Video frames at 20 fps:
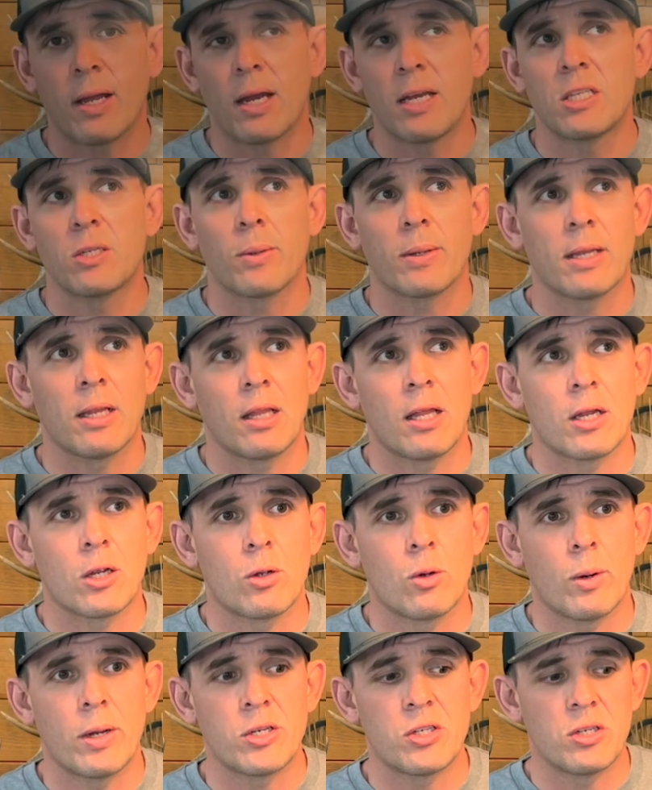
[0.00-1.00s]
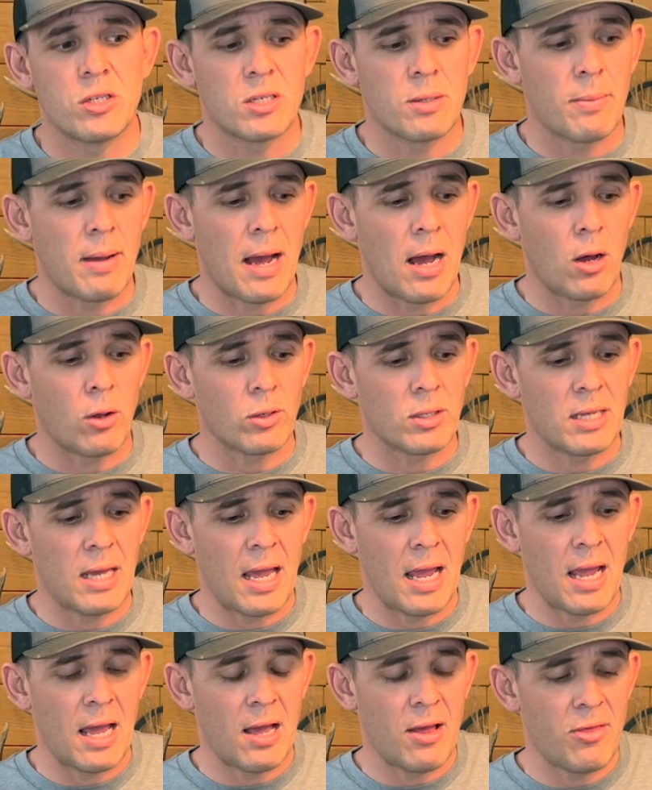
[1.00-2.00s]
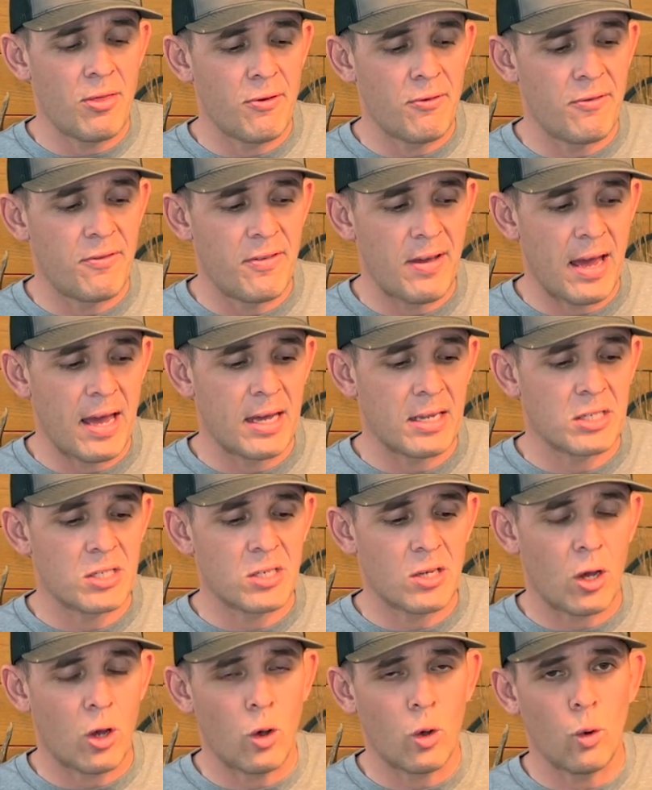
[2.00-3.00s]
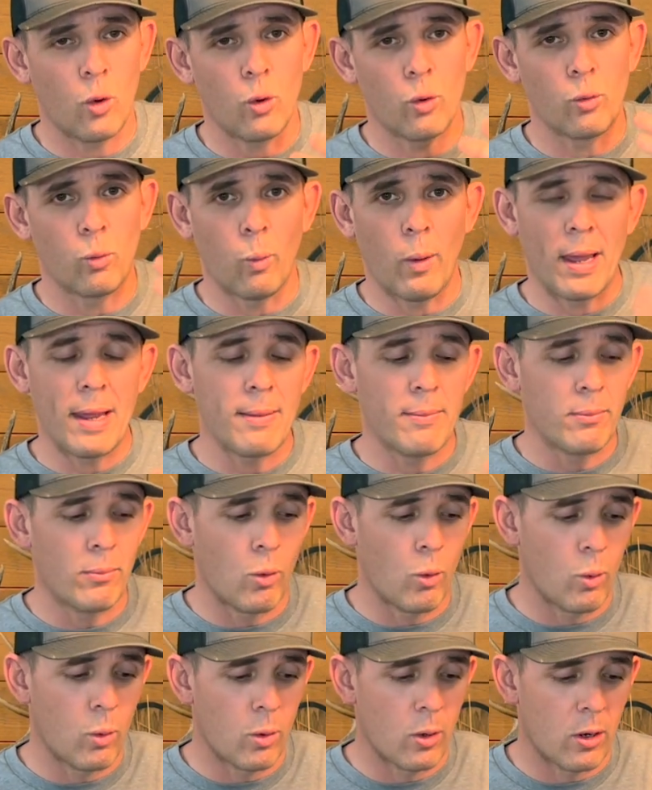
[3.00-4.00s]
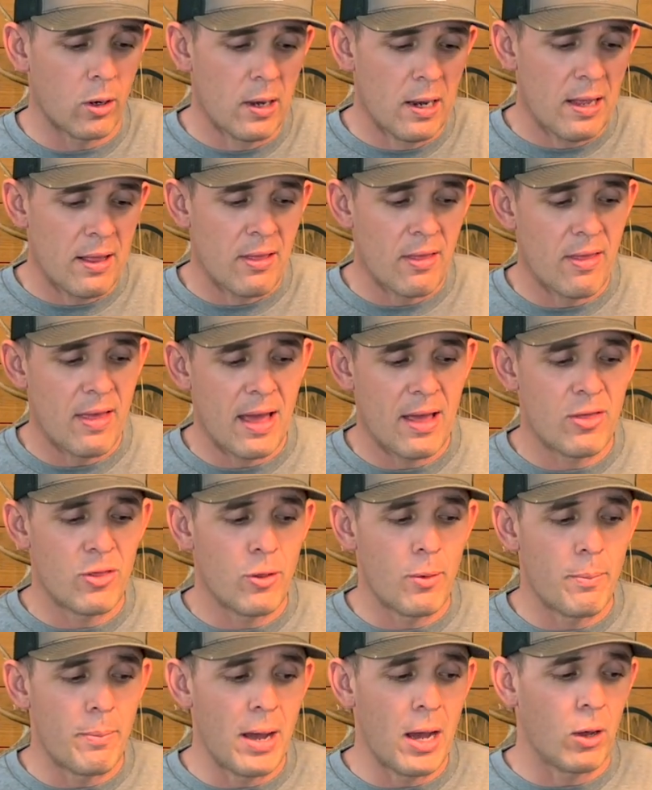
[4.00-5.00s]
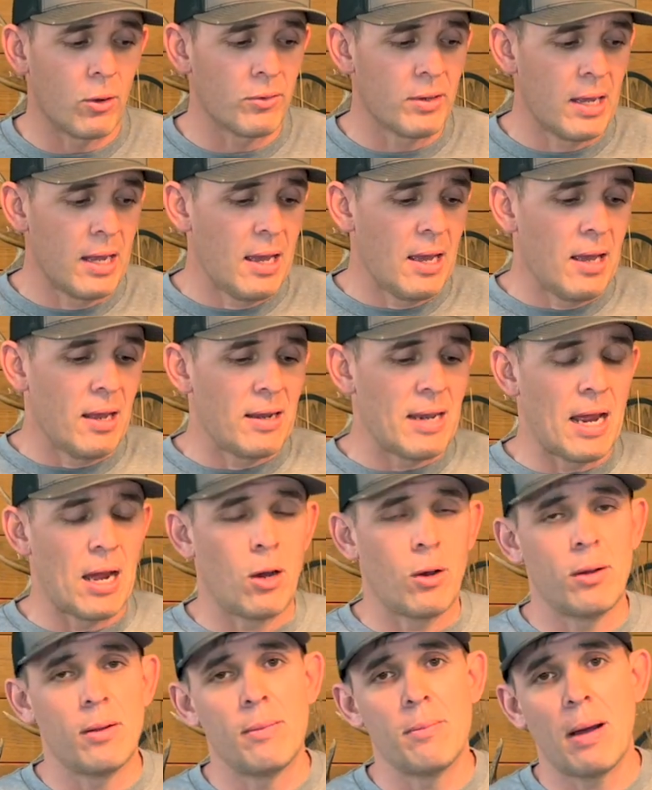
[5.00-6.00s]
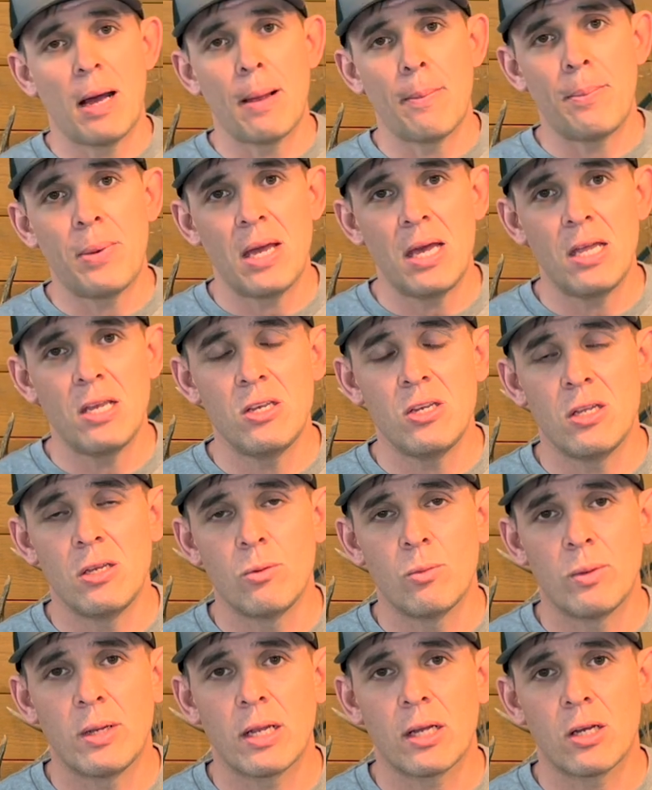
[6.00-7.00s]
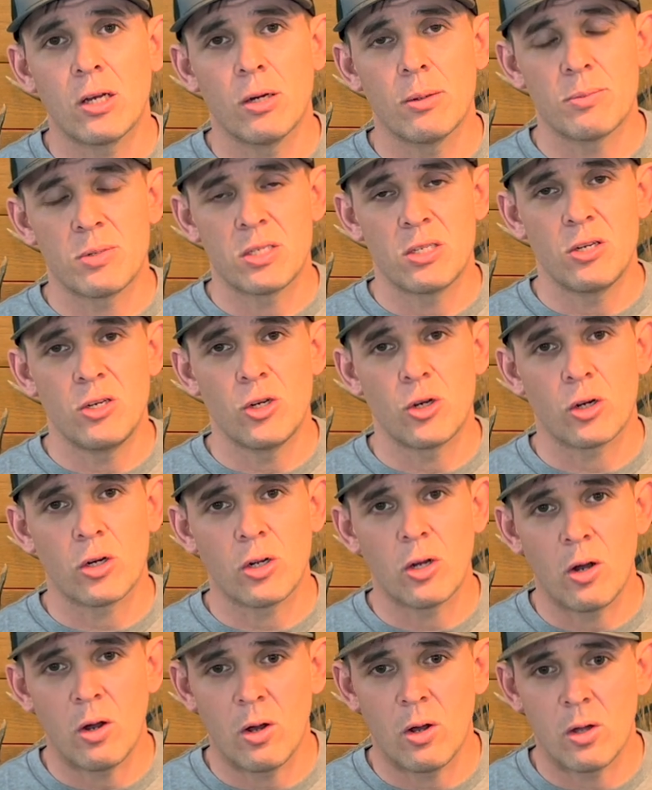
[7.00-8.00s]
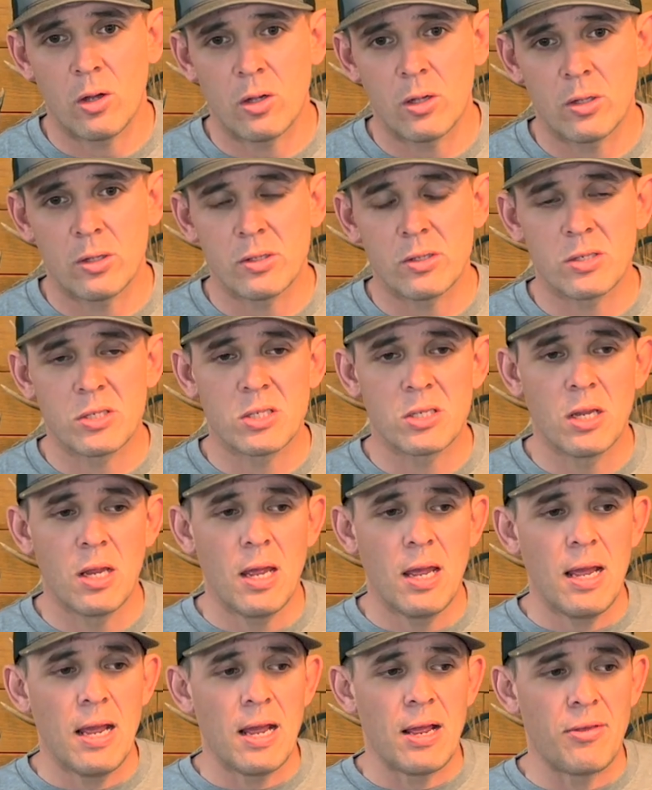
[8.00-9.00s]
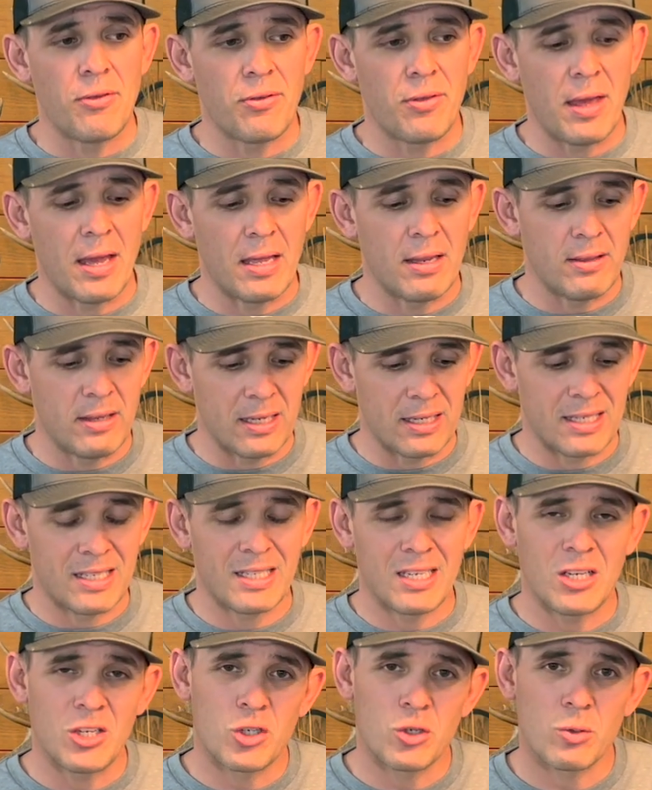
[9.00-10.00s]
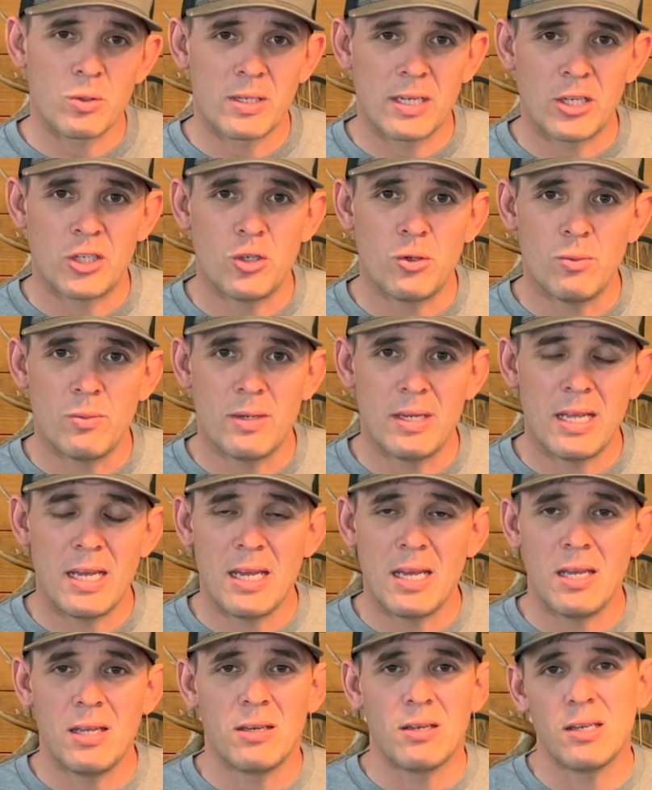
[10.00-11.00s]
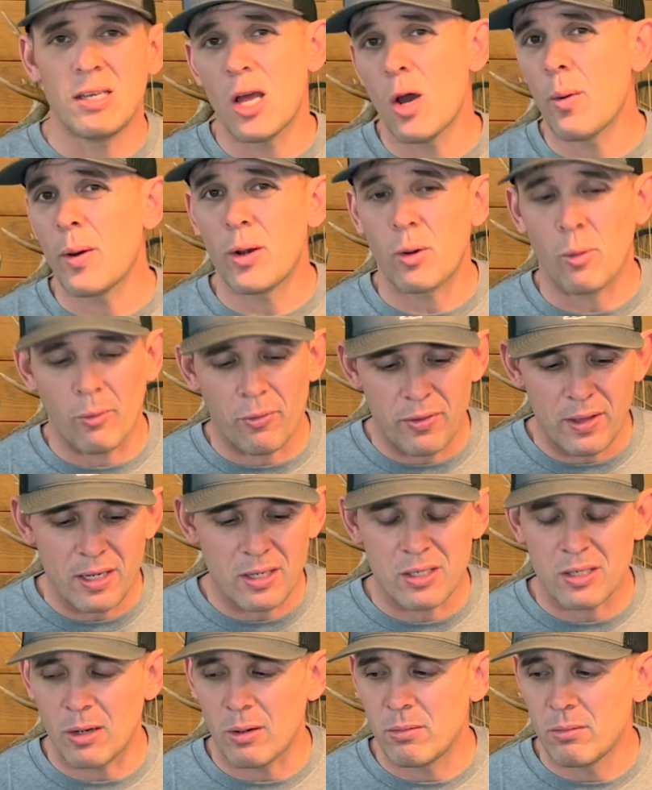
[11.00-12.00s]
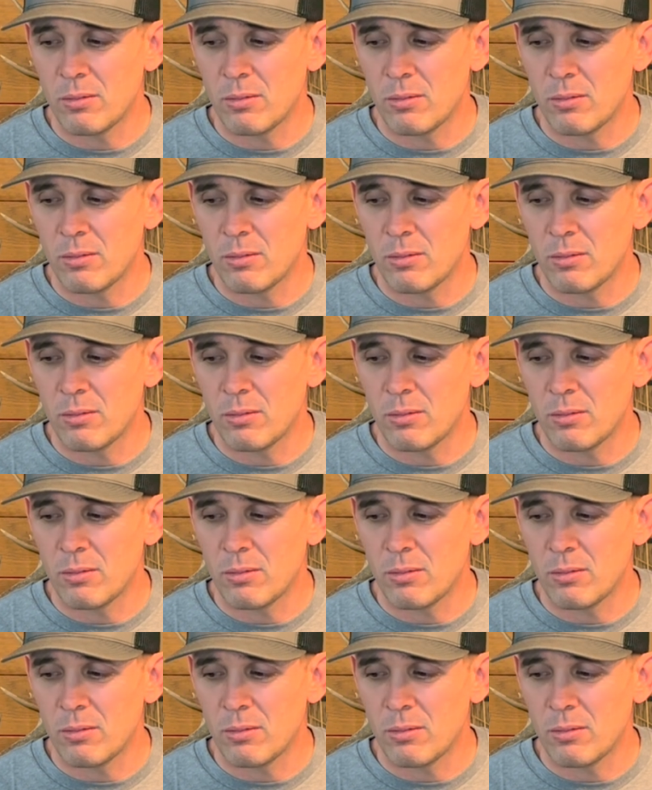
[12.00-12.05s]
guys, so we get a lot of questions about, can the vest hold way more than the belt? Now, in my opinion, when it comes to your calls and the essentials that you need, no, I don't think so,